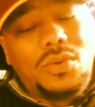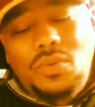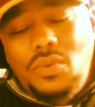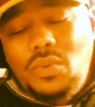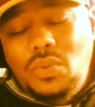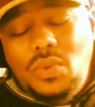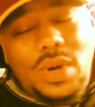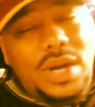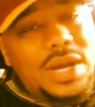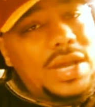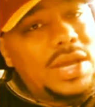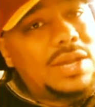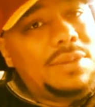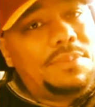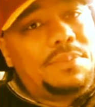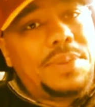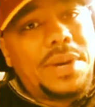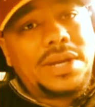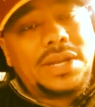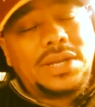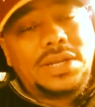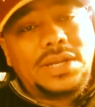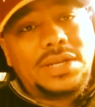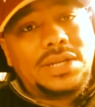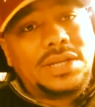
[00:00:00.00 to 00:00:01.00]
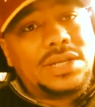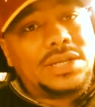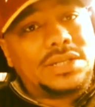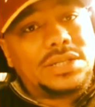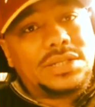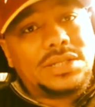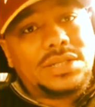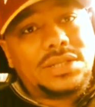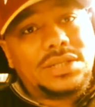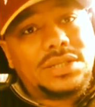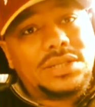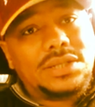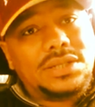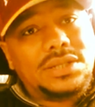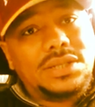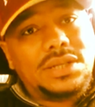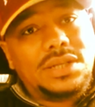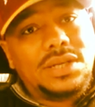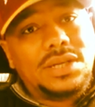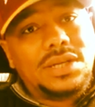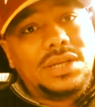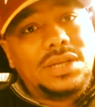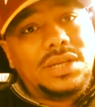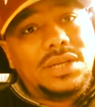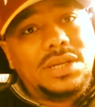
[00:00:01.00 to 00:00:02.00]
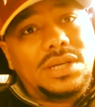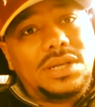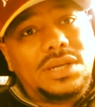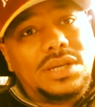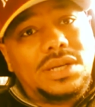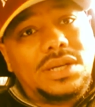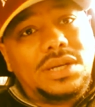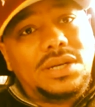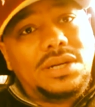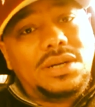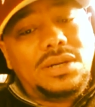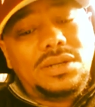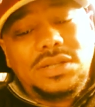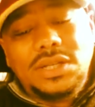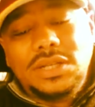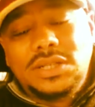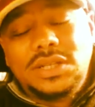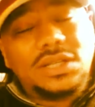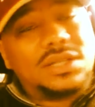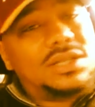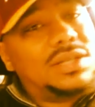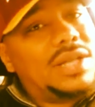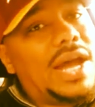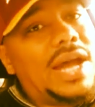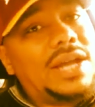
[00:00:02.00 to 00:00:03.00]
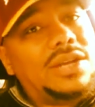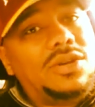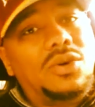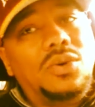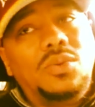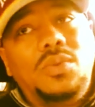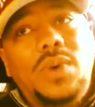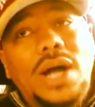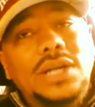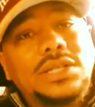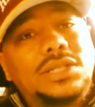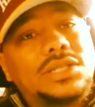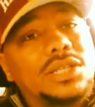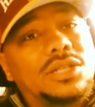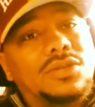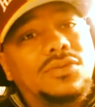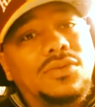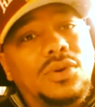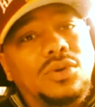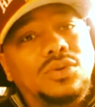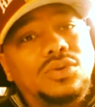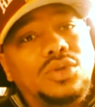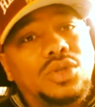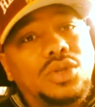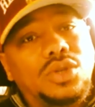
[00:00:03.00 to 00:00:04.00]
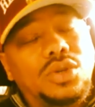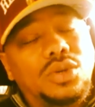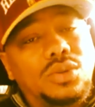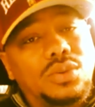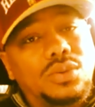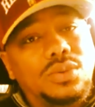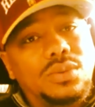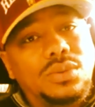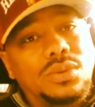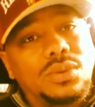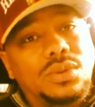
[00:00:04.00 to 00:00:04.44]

Way better than this. This is not no Watch the Throne 2.